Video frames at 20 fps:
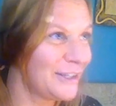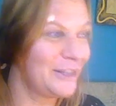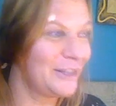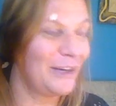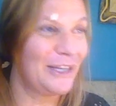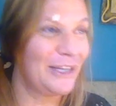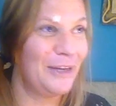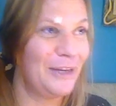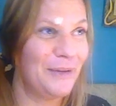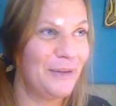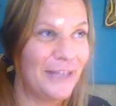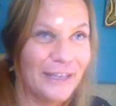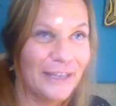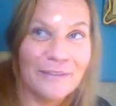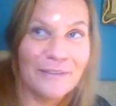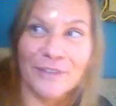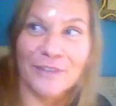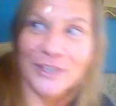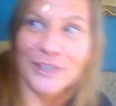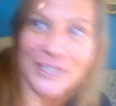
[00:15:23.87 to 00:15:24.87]
You know, I go in
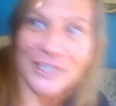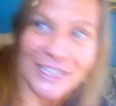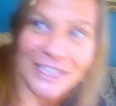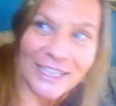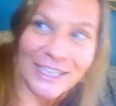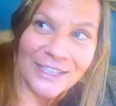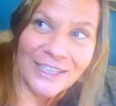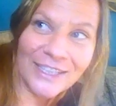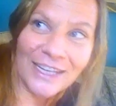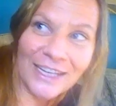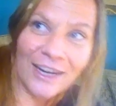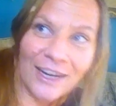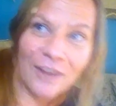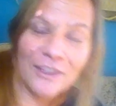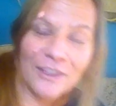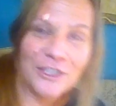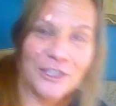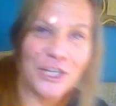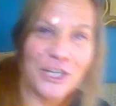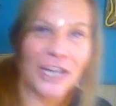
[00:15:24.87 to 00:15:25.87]
and first thing look at
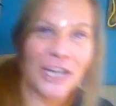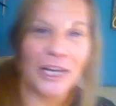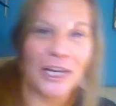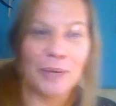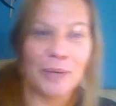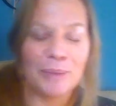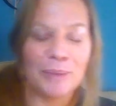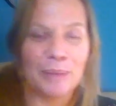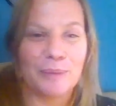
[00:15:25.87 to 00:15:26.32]
all the checkout